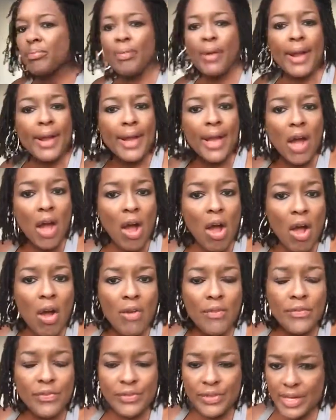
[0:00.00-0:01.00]
break
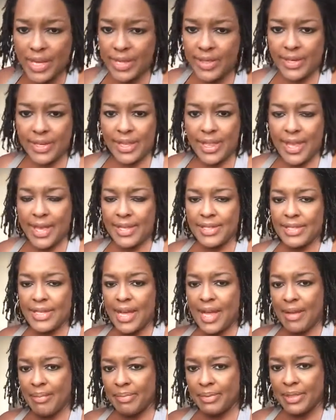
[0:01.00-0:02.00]
off, none of that
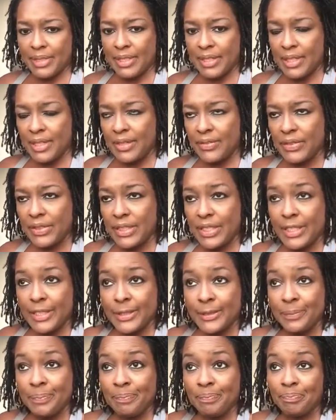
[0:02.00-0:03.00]
type of stuff.
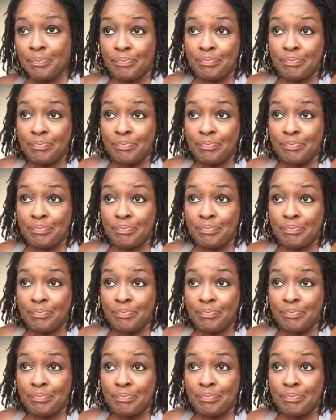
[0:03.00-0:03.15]
So...